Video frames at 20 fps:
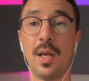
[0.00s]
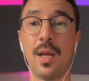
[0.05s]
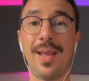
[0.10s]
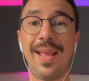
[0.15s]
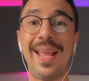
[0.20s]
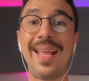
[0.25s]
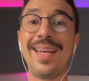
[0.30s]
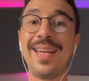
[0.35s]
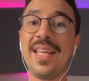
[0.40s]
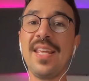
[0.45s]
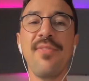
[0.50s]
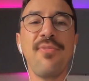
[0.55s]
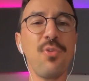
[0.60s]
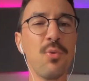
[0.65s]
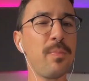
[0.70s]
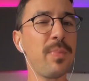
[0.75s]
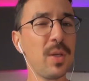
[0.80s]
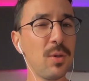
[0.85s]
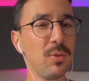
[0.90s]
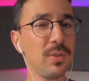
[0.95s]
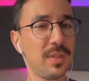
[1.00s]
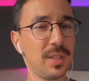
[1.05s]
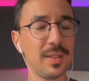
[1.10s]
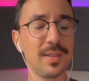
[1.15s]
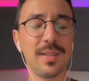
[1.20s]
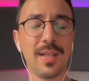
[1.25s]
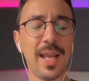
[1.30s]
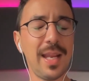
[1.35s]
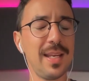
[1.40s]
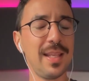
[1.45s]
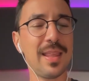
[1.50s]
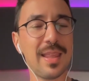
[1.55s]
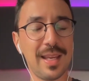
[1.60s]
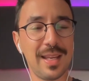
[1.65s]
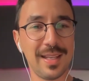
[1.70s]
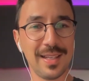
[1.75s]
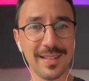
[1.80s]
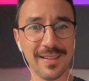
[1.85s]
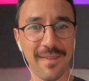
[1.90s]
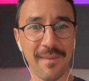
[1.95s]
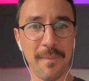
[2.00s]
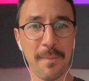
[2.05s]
And if you build anything,